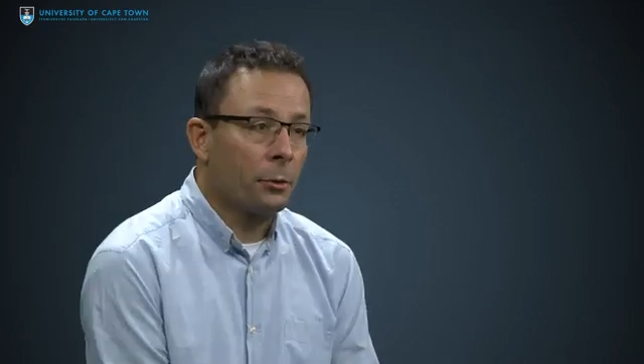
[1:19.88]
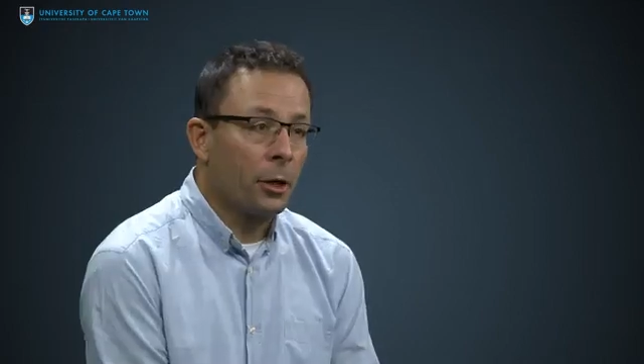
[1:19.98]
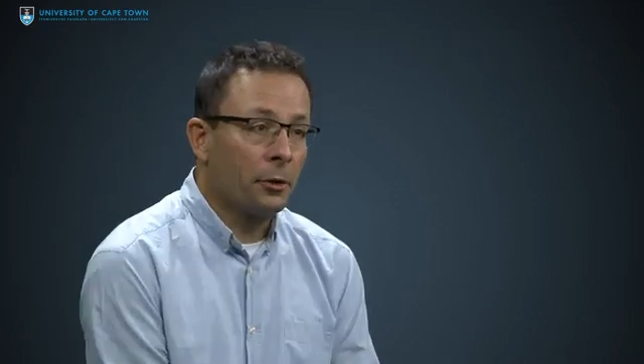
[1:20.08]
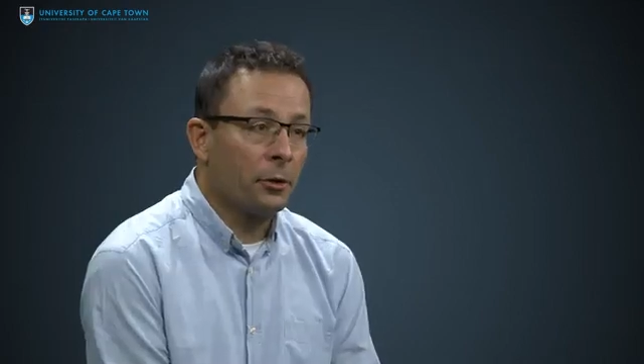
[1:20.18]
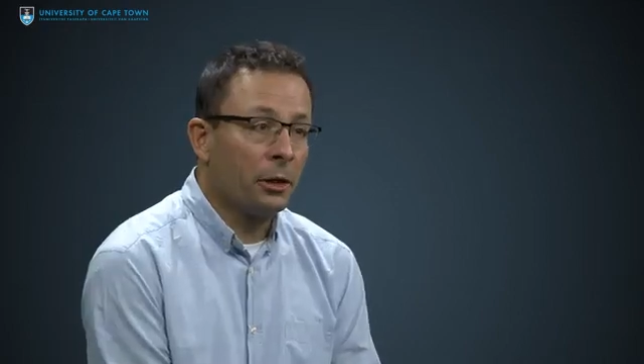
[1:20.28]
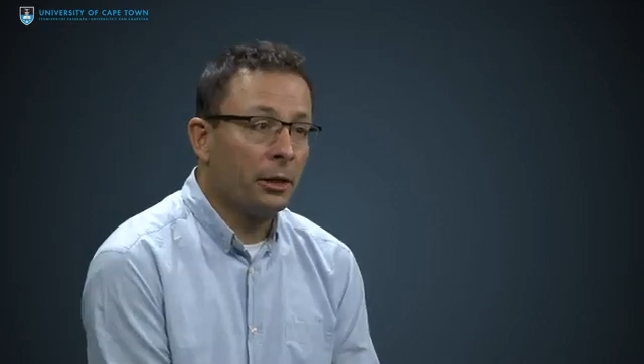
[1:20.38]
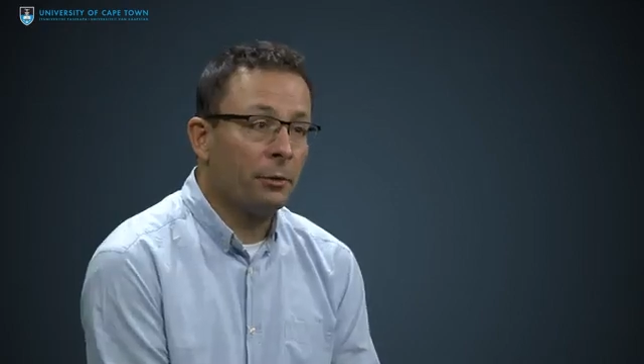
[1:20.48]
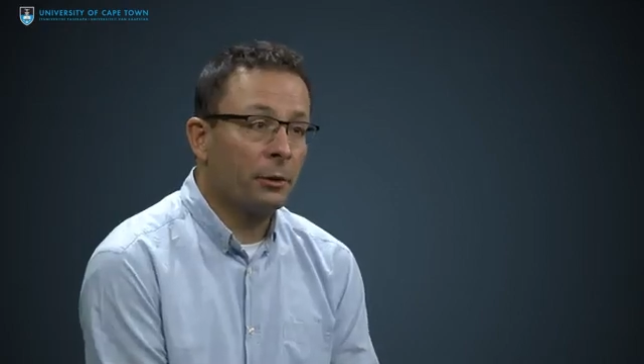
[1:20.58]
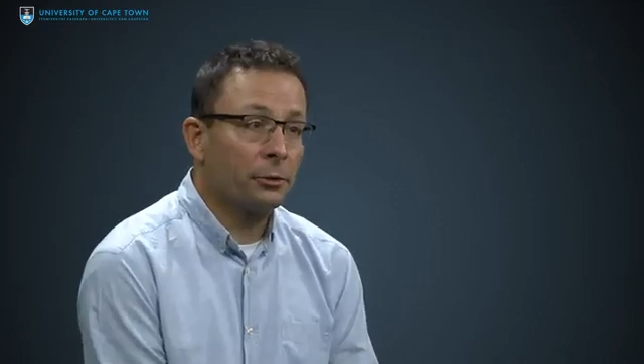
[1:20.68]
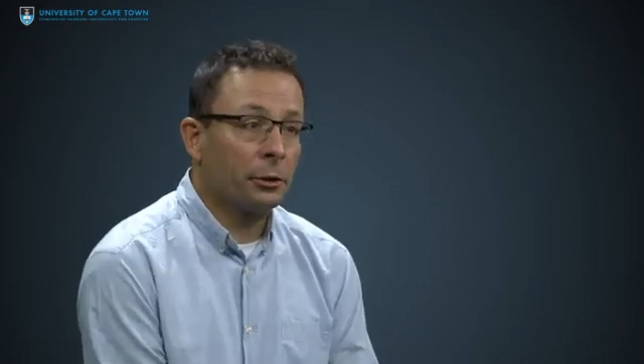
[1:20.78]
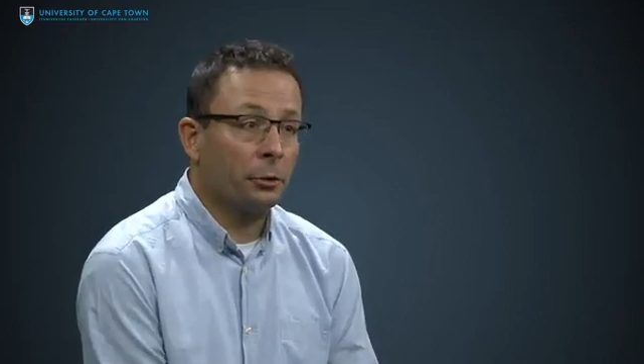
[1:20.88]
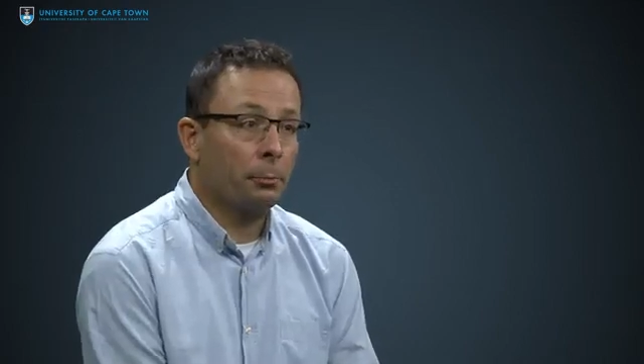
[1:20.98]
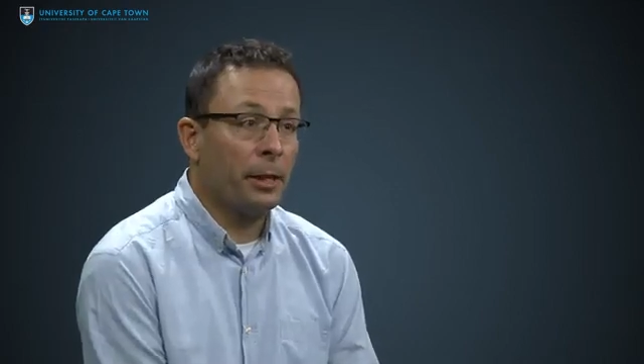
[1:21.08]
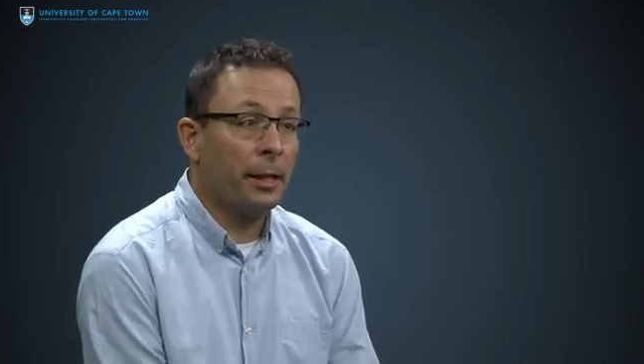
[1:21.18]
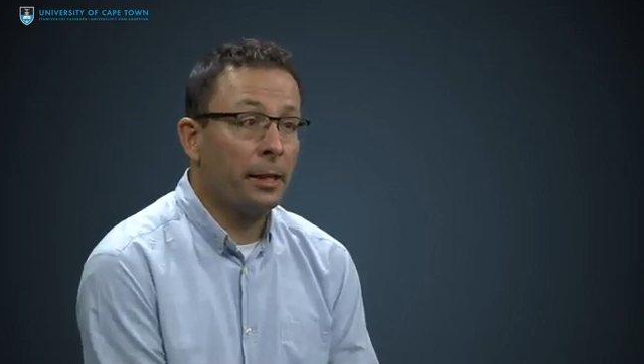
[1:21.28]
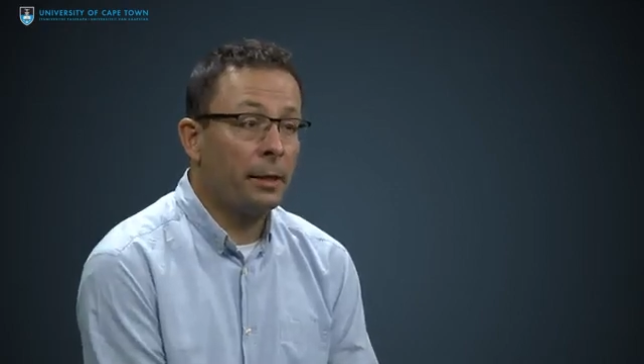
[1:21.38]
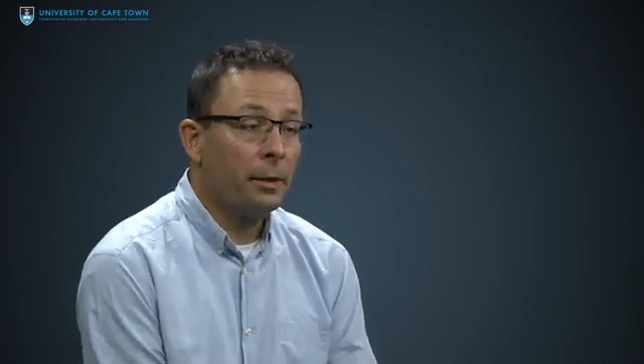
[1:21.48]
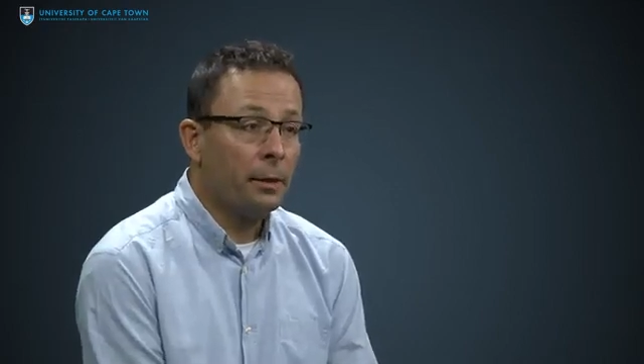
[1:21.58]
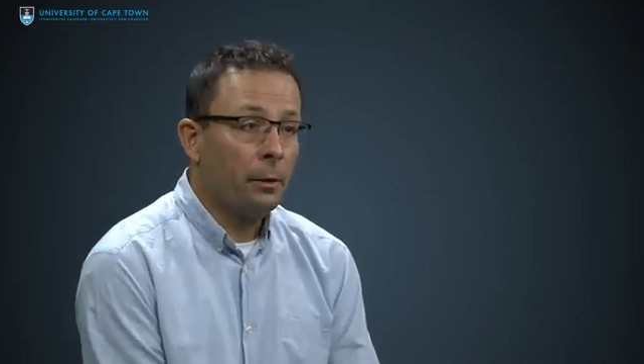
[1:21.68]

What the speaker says: rather than leaving the soil bare